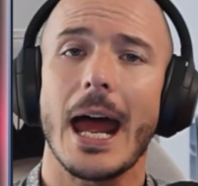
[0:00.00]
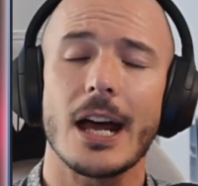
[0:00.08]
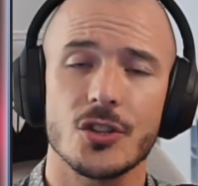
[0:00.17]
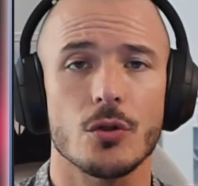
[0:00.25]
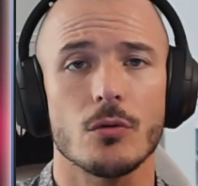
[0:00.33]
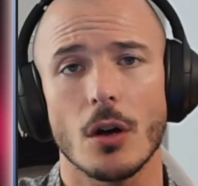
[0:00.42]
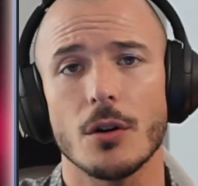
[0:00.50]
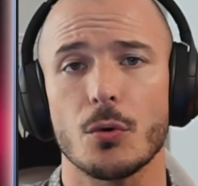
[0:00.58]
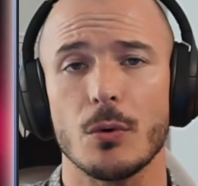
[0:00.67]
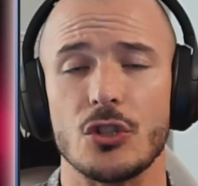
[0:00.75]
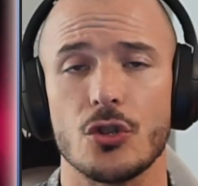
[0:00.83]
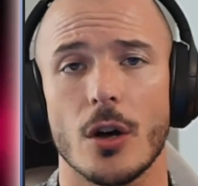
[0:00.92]
as you go
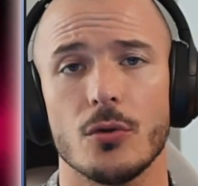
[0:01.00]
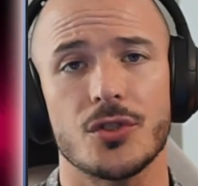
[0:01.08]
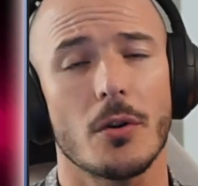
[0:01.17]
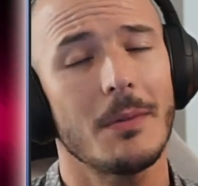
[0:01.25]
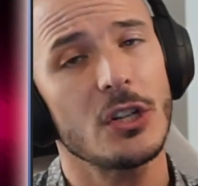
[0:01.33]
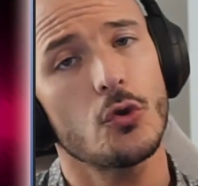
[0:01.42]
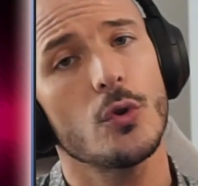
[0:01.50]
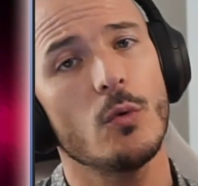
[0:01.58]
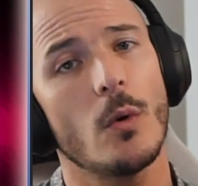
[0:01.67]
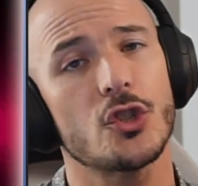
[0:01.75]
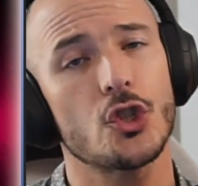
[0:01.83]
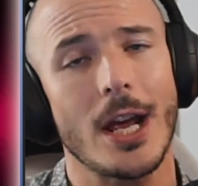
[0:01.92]
through each node. So make sure
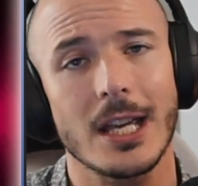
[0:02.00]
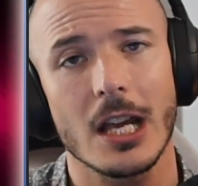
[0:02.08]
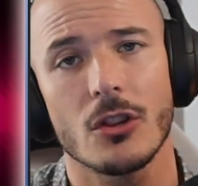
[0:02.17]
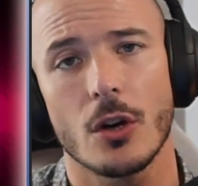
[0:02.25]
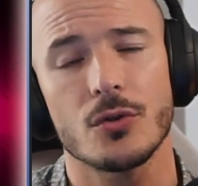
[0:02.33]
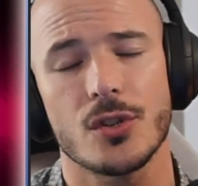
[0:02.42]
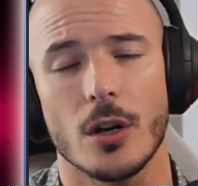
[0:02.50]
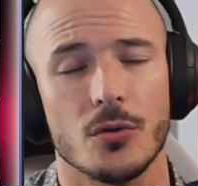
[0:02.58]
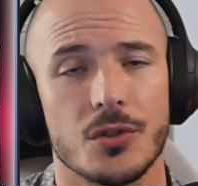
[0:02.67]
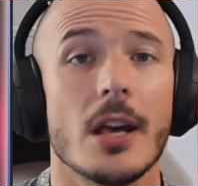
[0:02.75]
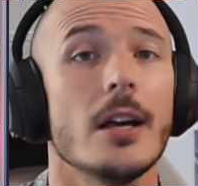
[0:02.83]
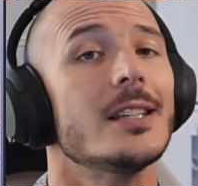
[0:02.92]
you are checking those
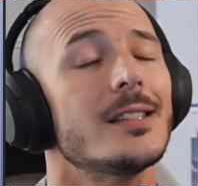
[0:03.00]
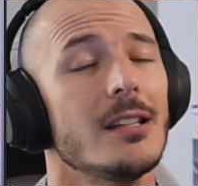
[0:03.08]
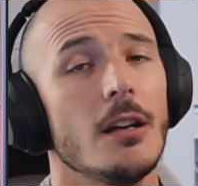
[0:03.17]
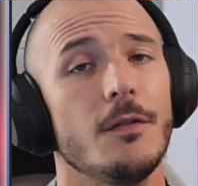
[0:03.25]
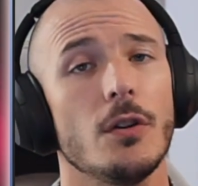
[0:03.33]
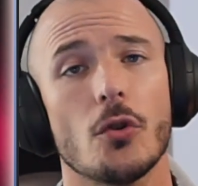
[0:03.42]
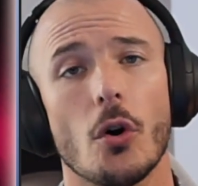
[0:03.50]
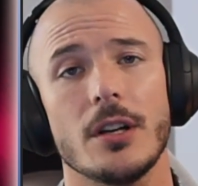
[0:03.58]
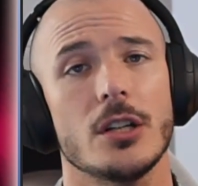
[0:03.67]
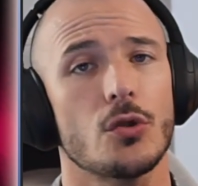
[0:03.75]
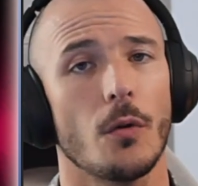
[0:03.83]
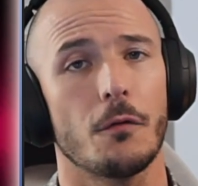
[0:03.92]
nodes, see if you've got
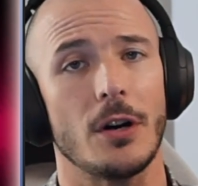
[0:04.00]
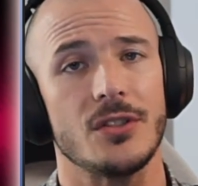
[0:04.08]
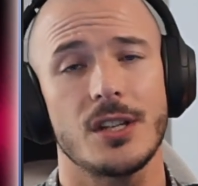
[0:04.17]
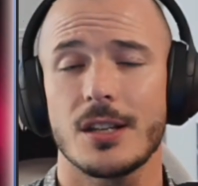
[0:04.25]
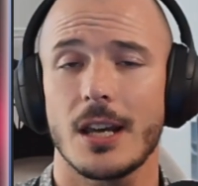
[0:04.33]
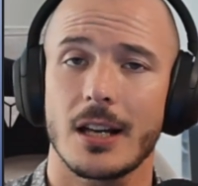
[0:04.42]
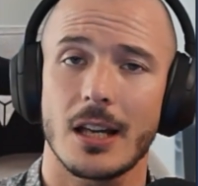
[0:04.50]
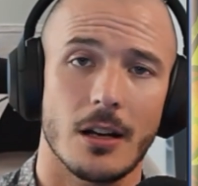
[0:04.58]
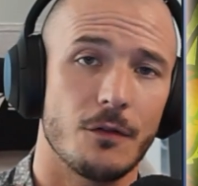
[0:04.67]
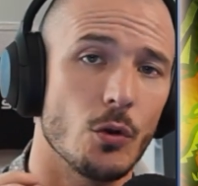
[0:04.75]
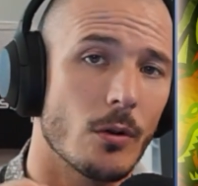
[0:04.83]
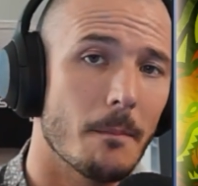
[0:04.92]
initial Frenzy Tech, and
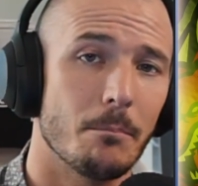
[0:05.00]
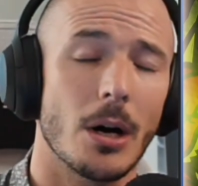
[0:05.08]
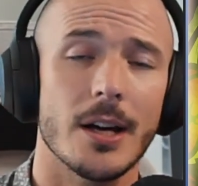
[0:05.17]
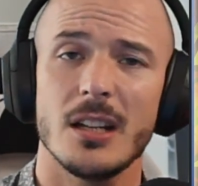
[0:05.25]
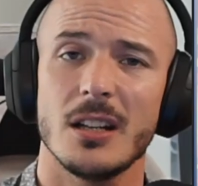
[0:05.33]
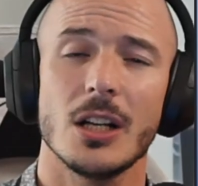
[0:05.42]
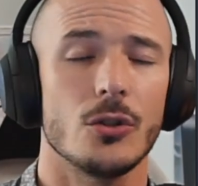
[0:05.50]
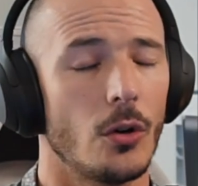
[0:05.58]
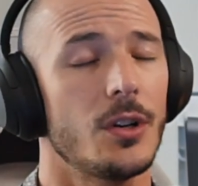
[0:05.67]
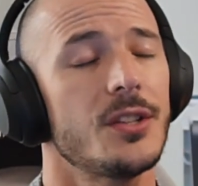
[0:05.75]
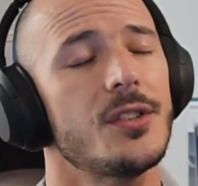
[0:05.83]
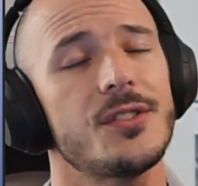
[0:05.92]
if you can buy it,
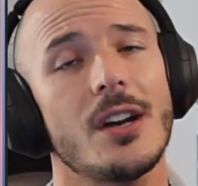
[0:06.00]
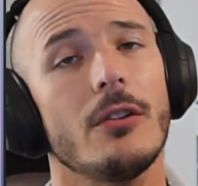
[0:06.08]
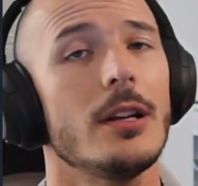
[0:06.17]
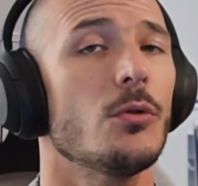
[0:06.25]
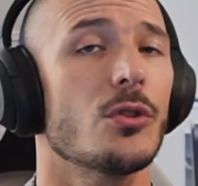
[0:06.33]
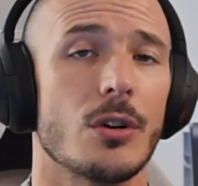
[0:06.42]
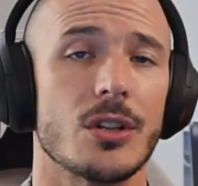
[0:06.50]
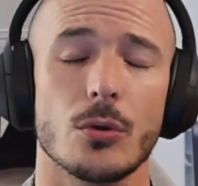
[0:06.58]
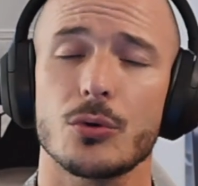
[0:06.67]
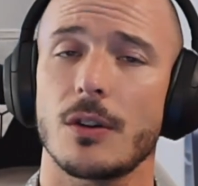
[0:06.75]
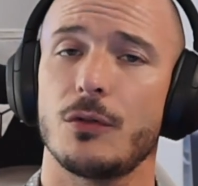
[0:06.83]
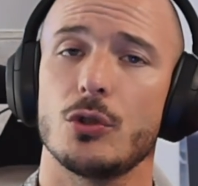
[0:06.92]
not necessarily with
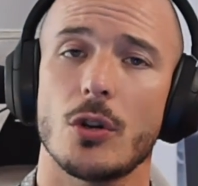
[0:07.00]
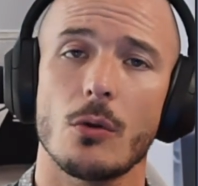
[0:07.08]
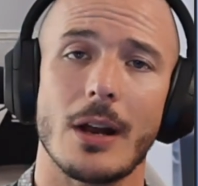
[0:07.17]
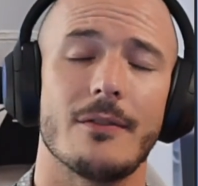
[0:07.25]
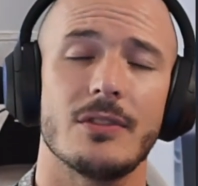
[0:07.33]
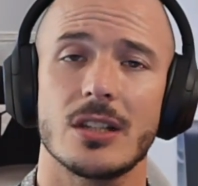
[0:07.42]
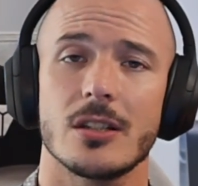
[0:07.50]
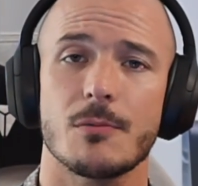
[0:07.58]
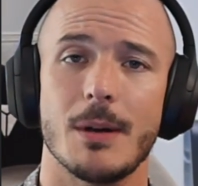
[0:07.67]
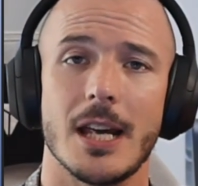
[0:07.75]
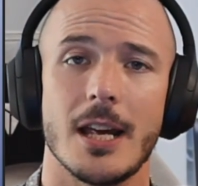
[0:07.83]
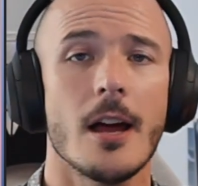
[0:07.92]
crystals if you don't have it to
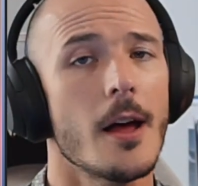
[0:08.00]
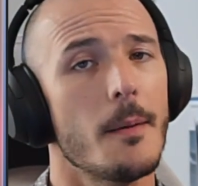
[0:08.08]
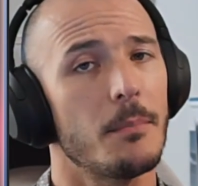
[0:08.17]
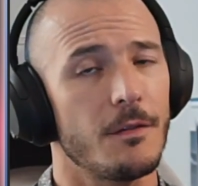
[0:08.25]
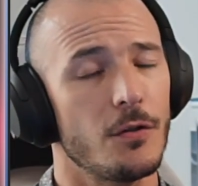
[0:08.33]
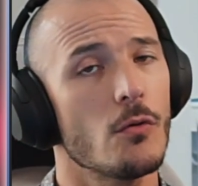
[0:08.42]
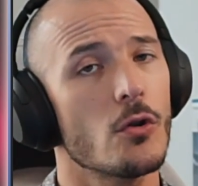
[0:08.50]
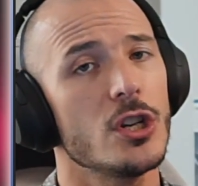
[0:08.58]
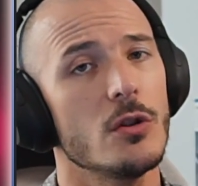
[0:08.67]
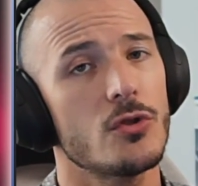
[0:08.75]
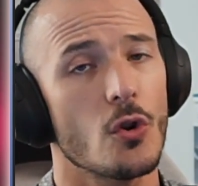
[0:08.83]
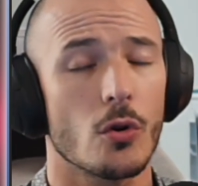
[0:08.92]
spare, but if you can
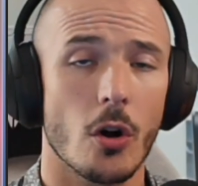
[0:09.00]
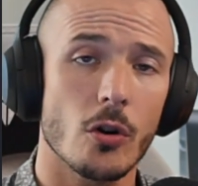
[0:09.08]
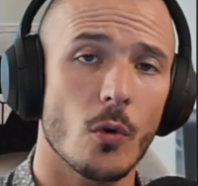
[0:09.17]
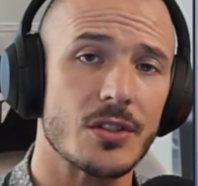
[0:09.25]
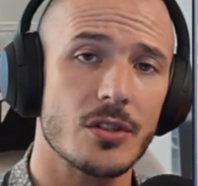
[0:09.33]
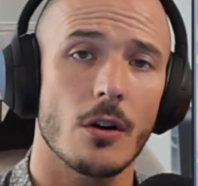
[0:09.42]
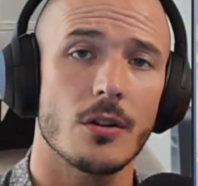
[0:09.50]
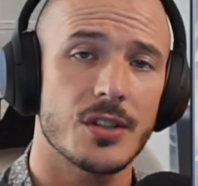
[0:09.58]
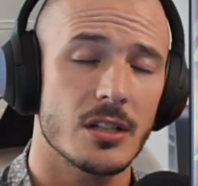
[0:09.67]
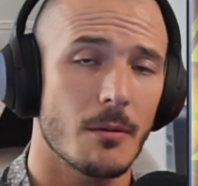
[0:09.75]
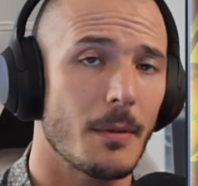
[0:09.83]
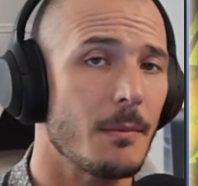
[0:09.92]
use your Conquest
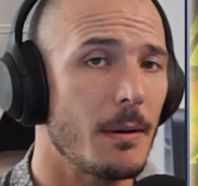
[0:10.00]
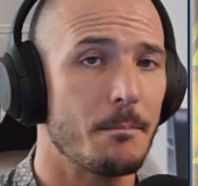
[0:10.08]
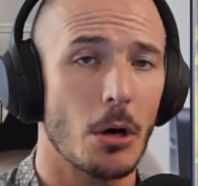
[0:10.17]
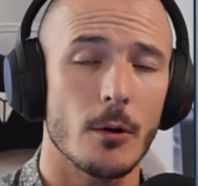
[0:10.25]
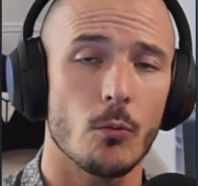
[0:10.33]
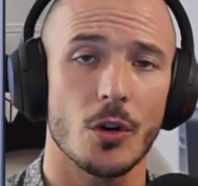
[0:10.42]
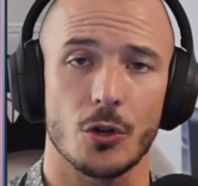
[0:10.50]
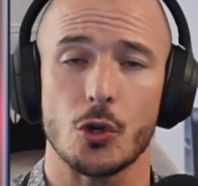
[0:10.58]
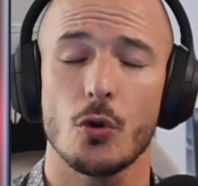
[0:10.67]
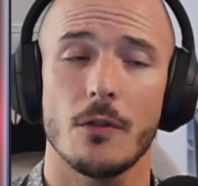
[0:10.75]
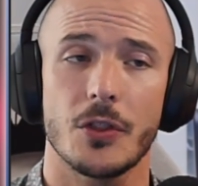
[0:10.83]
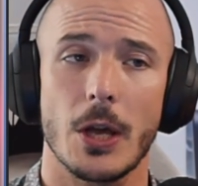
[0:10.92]
currency to maybe buy 1 or
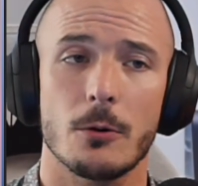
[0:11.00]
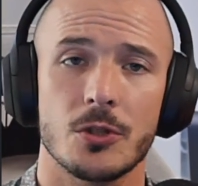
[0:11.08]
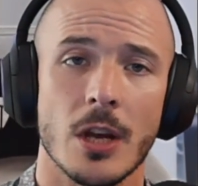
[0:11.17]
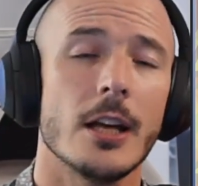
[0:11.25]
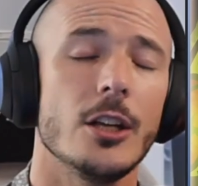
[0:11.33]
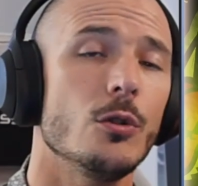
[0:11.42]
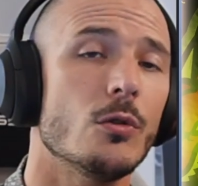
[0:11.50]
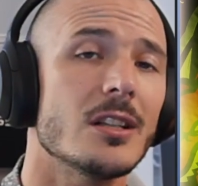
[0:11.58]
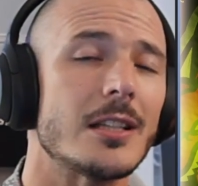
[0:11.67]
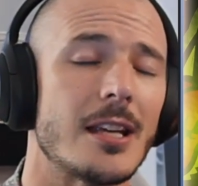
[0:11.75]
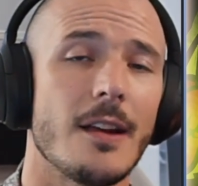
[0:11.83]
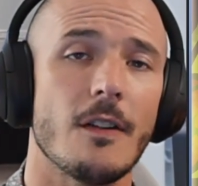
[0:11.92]
2 of those, you can
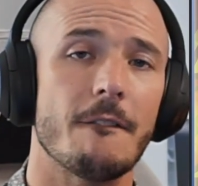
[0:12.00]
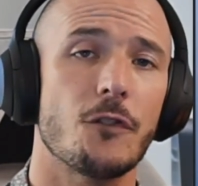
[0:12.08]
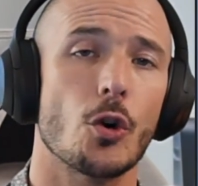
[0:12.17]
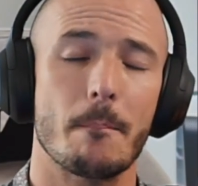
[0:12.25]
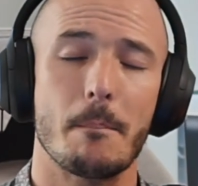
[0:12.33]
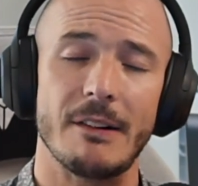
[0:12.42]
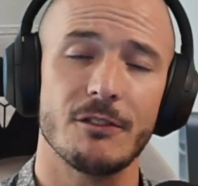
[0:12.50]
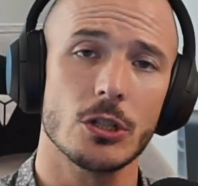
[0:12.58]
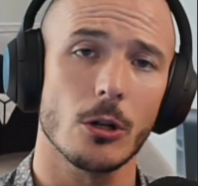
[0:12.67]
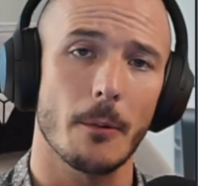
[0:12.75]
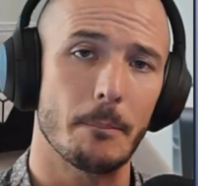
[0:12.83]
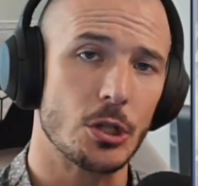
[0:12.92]
save it for a
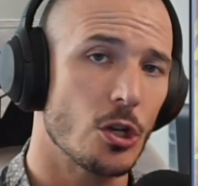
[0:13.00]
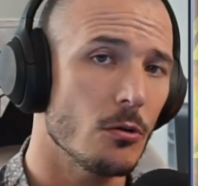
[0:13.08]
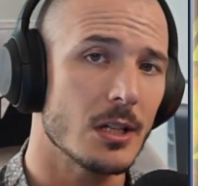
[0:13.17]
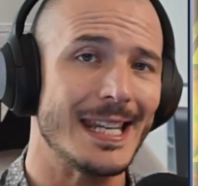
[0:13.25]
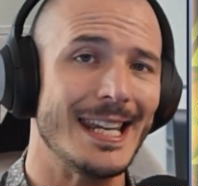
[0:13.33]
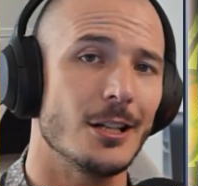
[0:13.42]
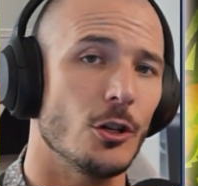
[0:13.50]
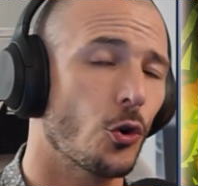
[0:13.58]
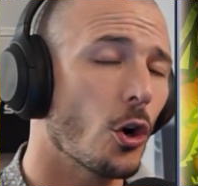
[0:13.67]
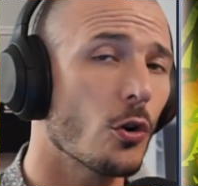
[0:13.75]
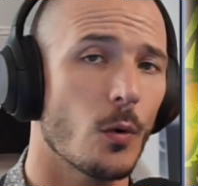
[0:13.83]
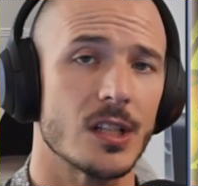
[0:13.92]
pivotal opportunity in your
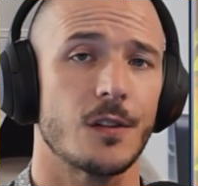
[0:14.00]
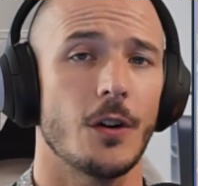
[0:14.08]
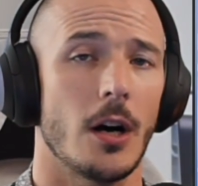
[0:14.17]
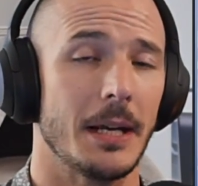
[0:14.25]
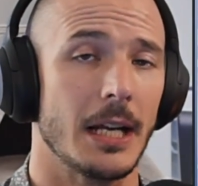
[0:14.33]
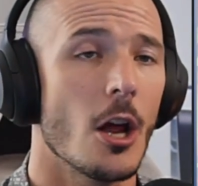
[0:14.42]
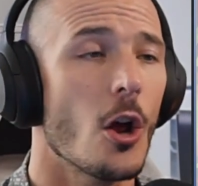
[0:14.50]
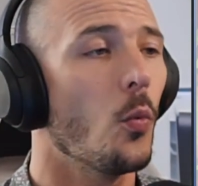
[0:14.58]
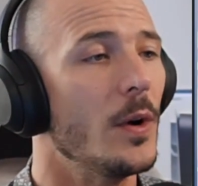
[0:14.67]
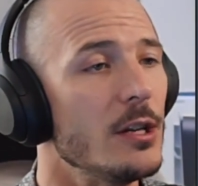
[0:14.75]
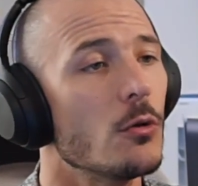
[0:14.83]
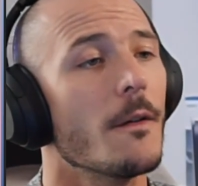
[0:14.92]
Conquest farming
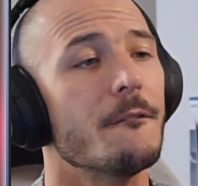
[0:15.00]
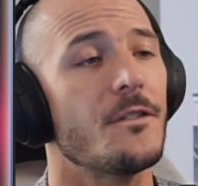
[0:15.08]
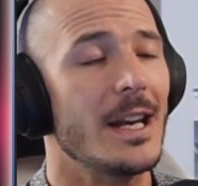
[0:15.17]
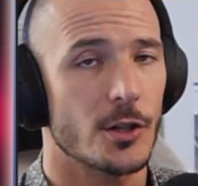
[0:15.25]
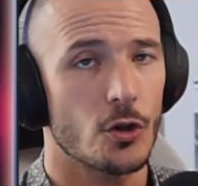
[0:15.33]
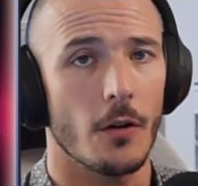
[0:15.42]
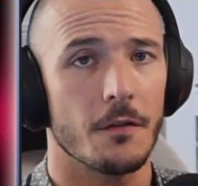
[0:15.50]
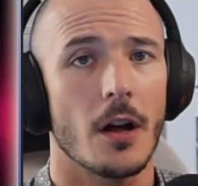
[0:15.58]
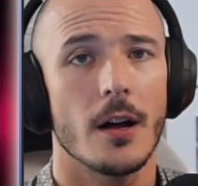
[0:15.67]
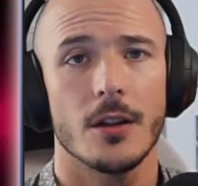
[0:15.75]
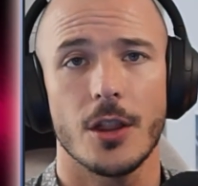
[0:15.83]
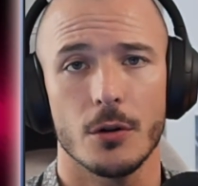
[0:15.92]
where you can finish off
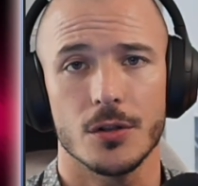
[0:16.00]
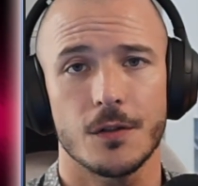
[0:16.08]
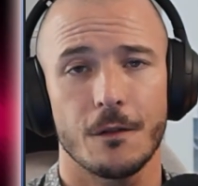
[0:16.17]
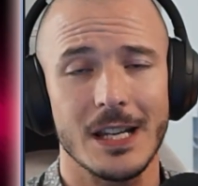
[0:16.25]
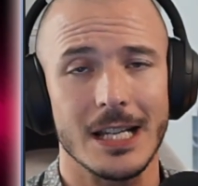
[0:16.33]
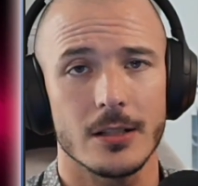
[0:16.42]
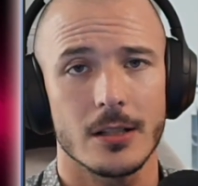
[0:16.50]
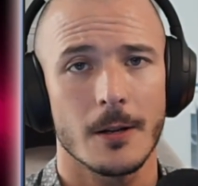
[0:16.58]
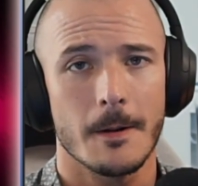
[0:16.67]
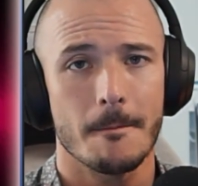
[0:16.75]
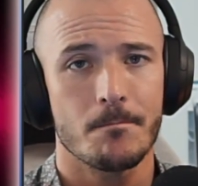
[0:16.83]
those feats.